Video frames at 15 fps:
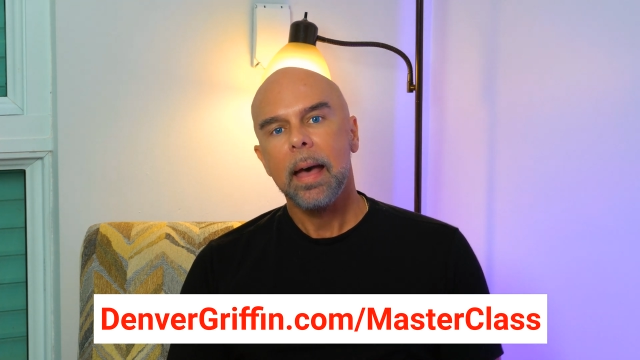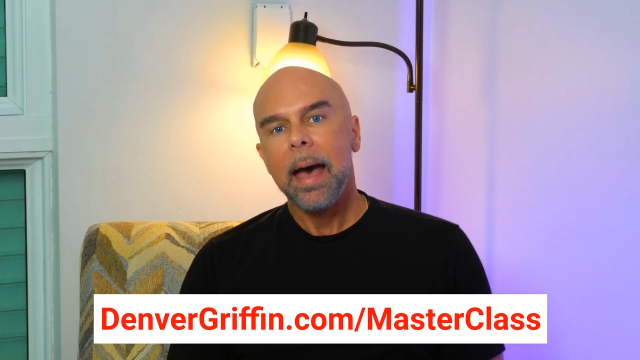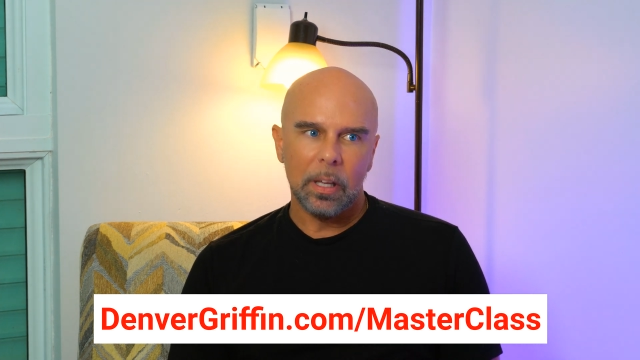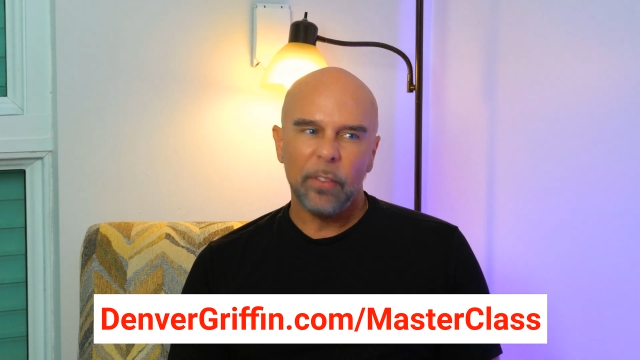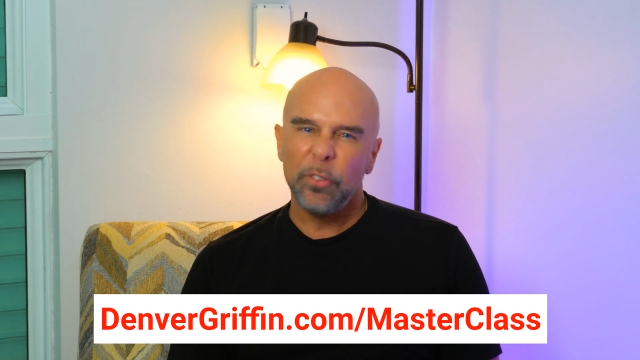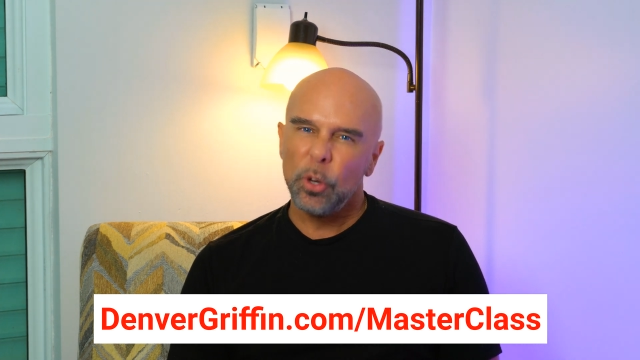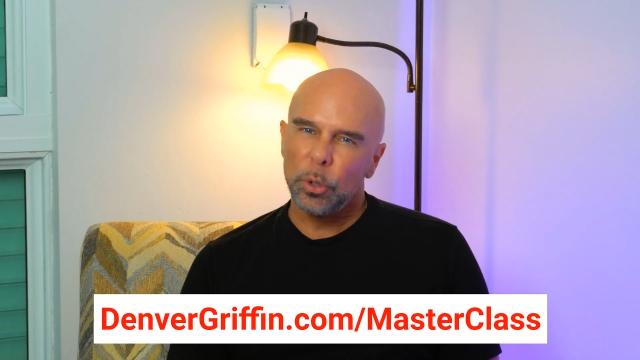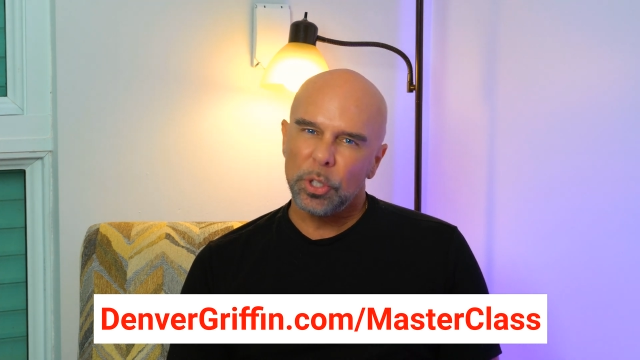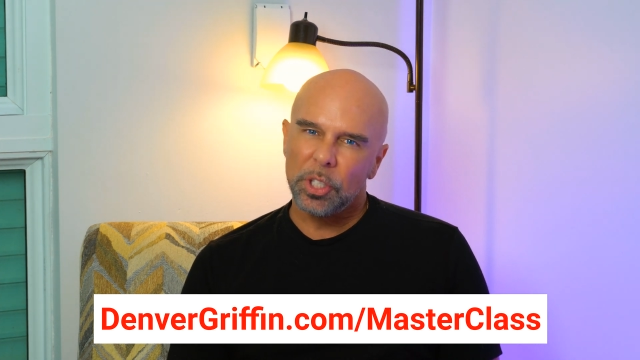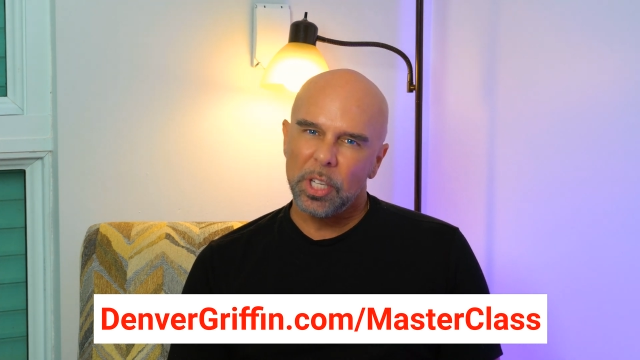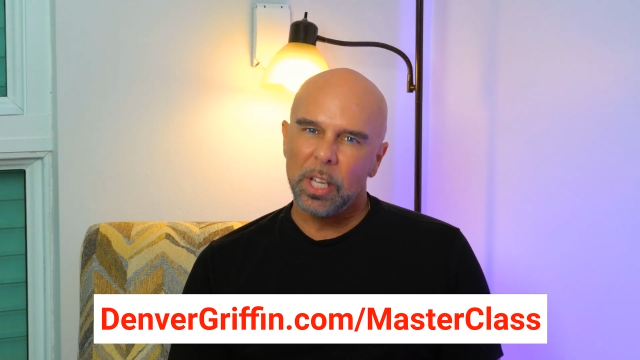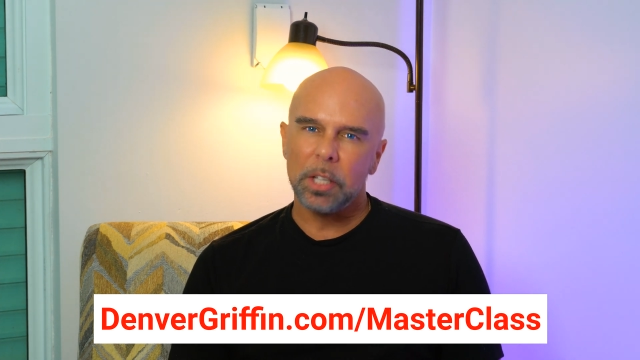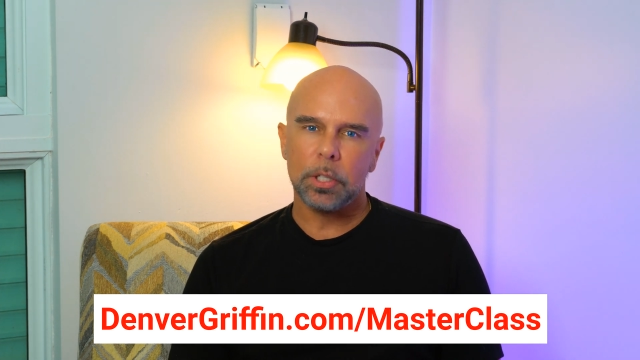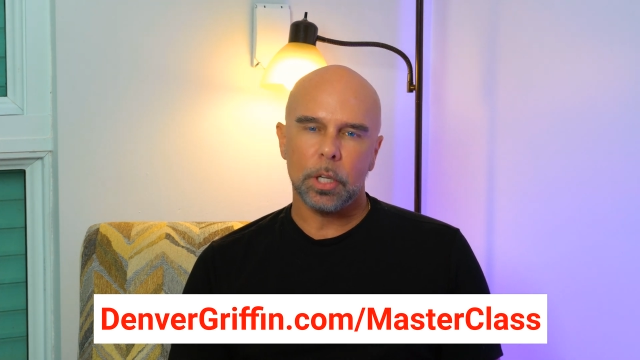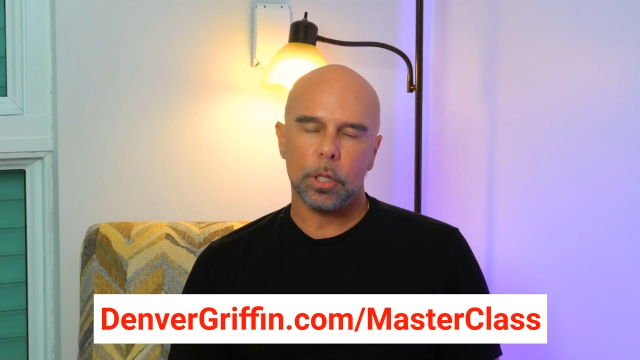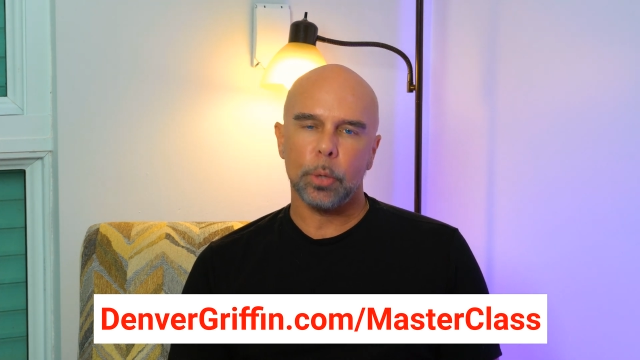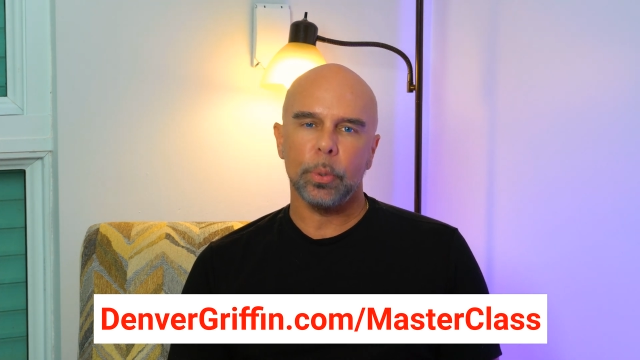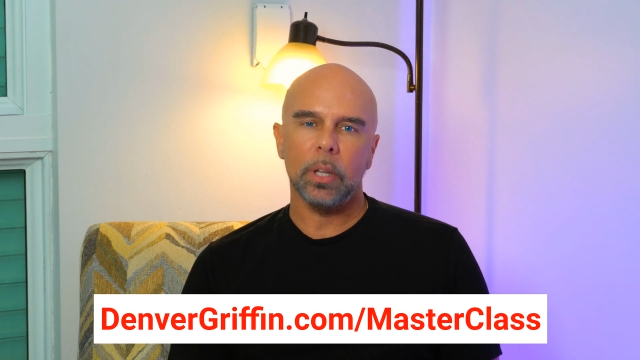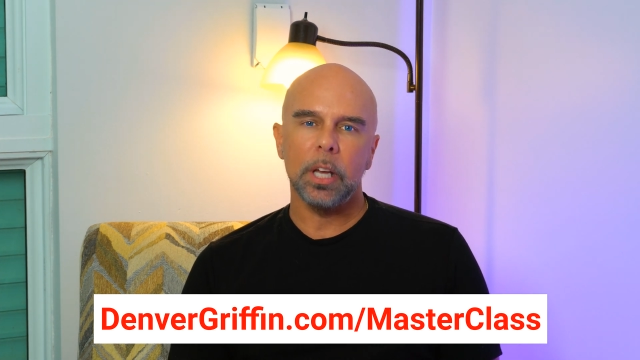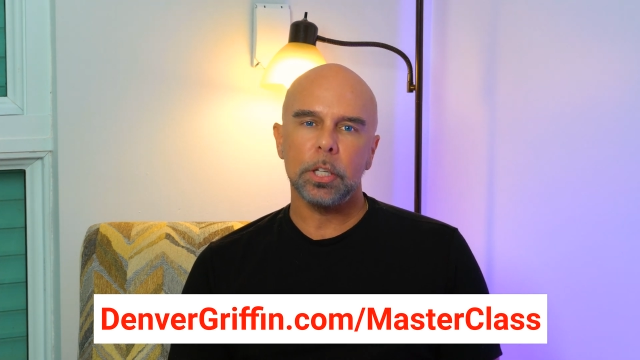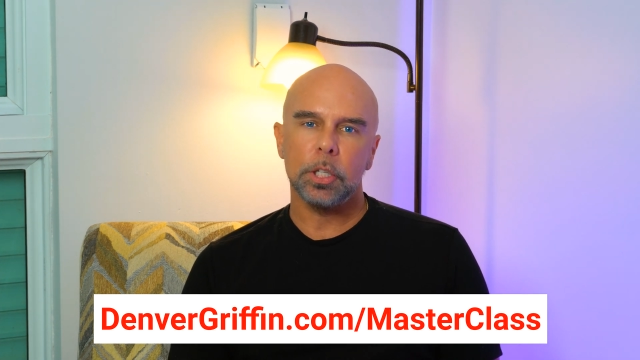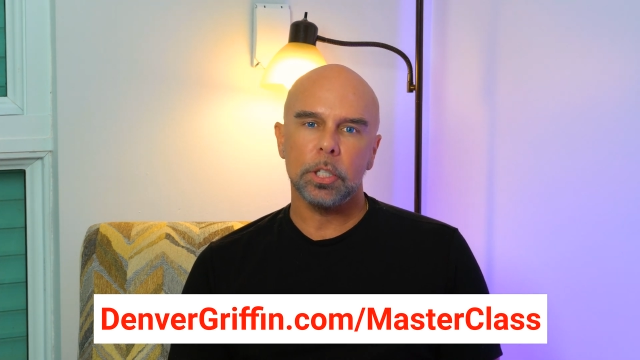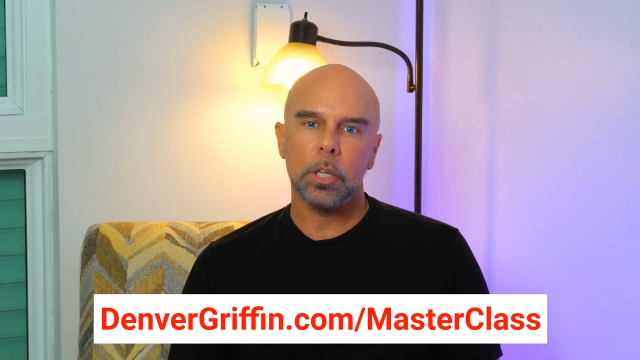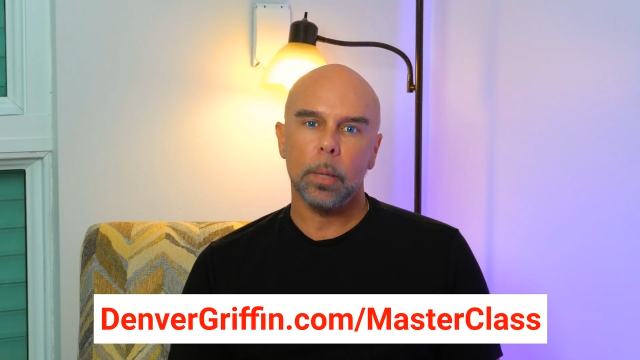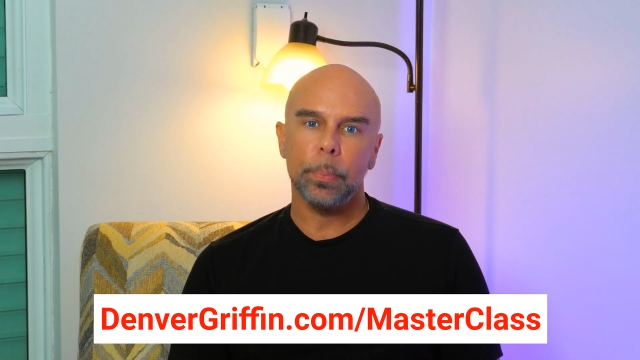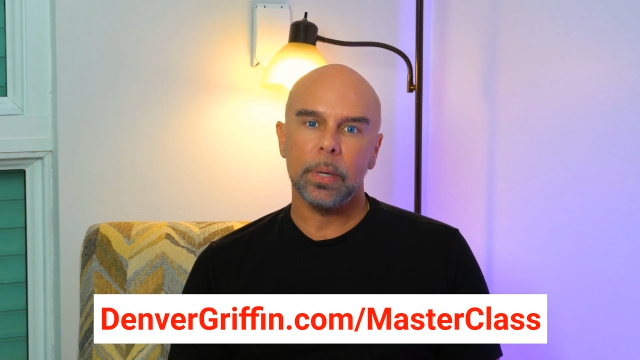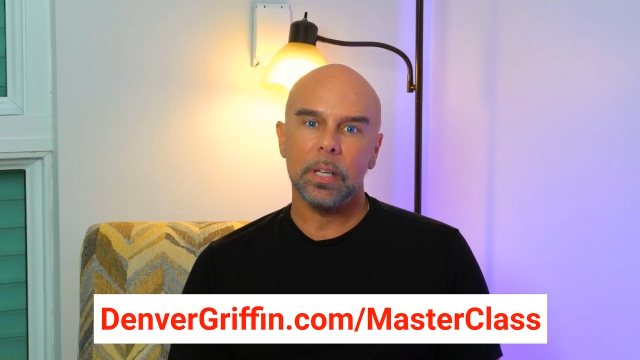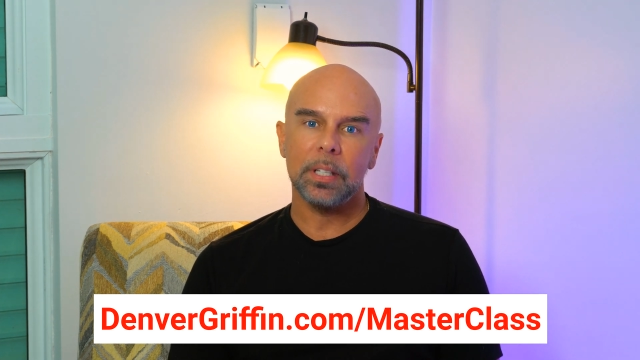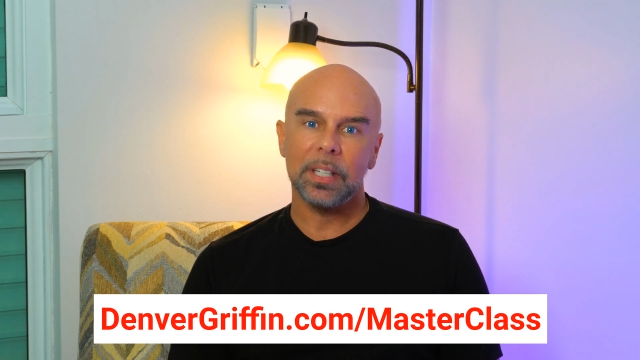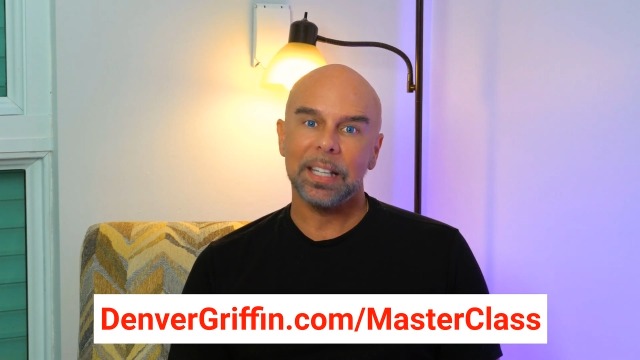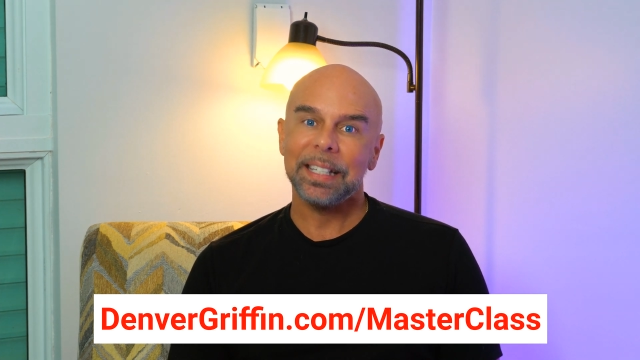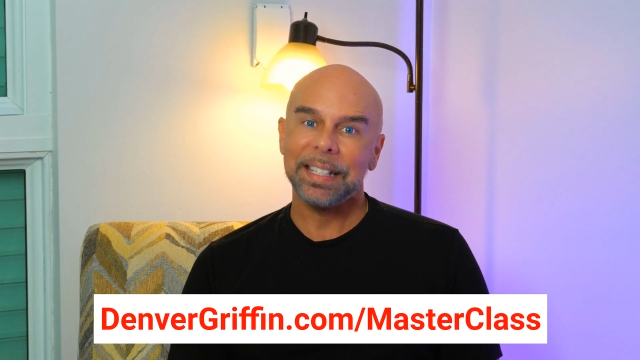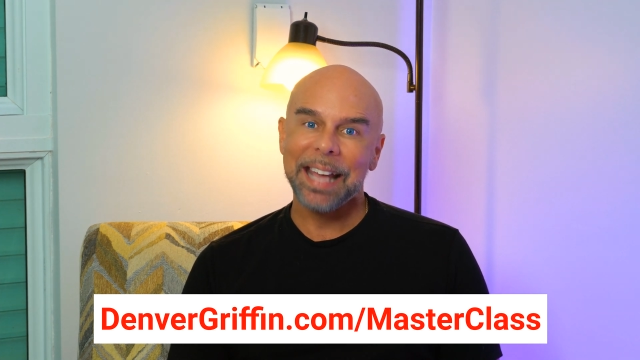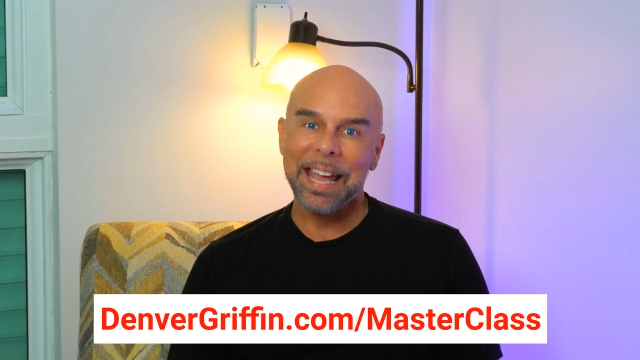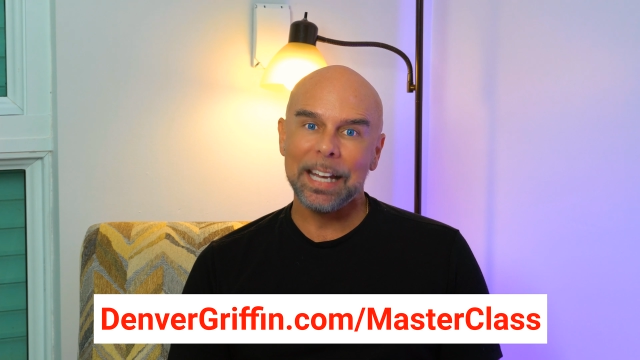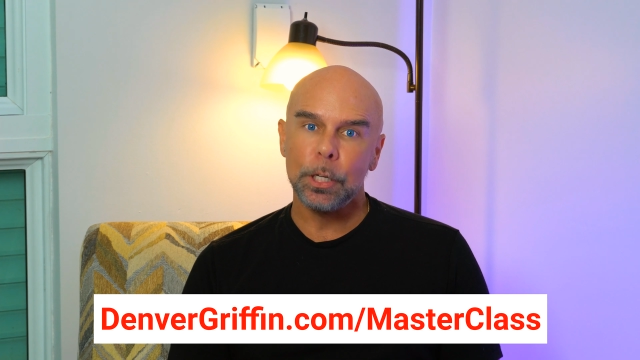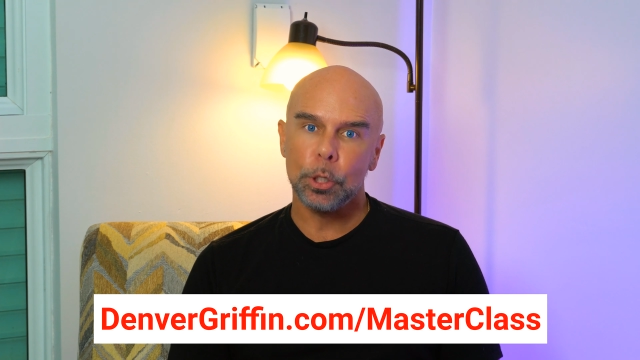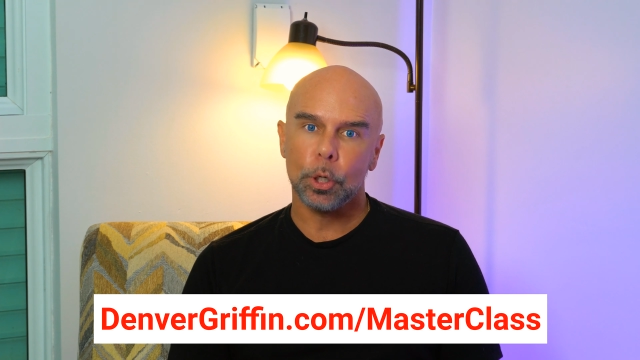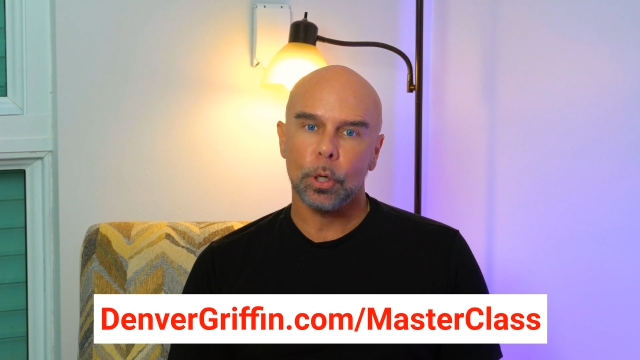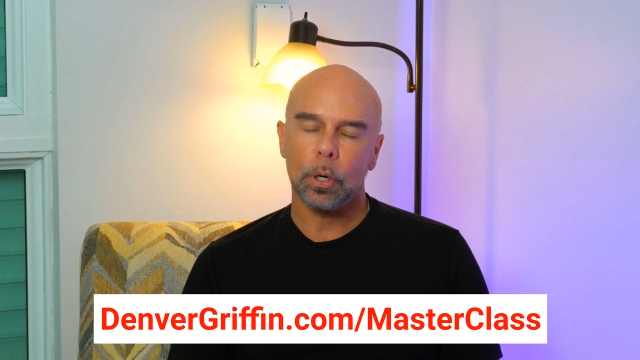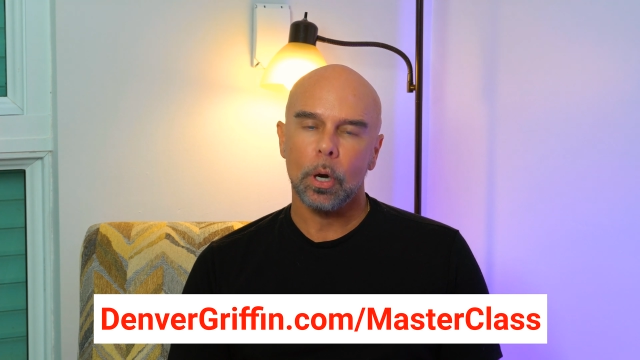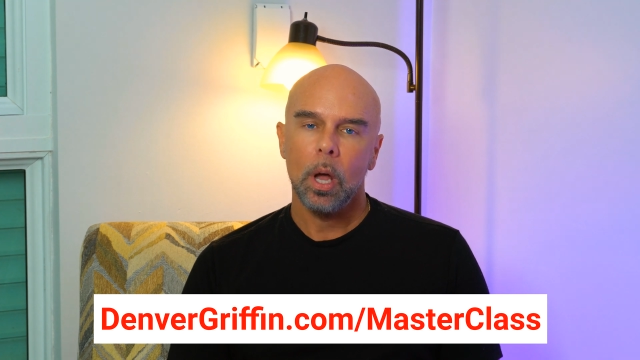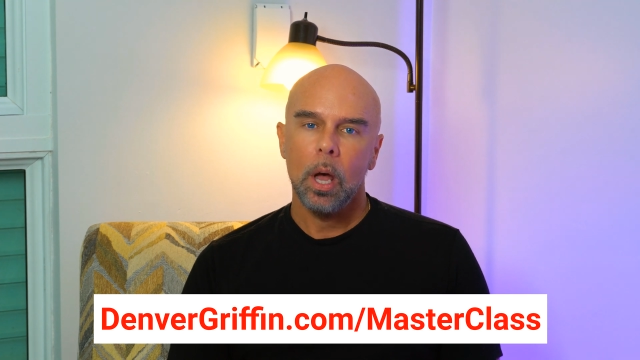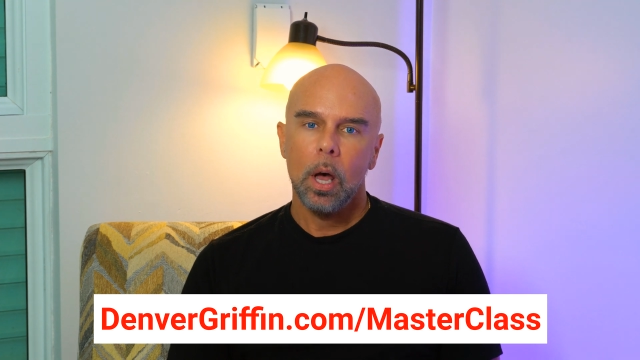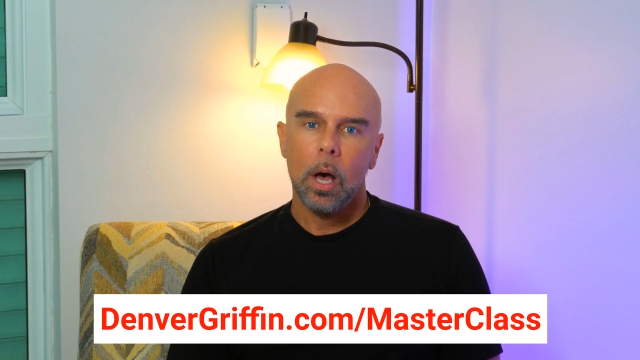If you sense that the relationship is in danger